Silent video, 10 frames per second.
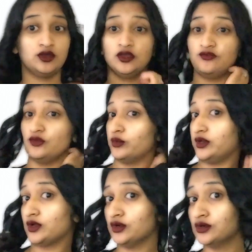If you want
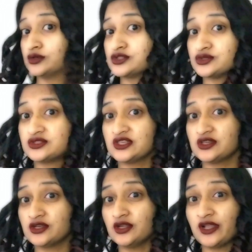to go to
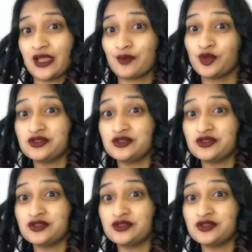dinner, like I'm going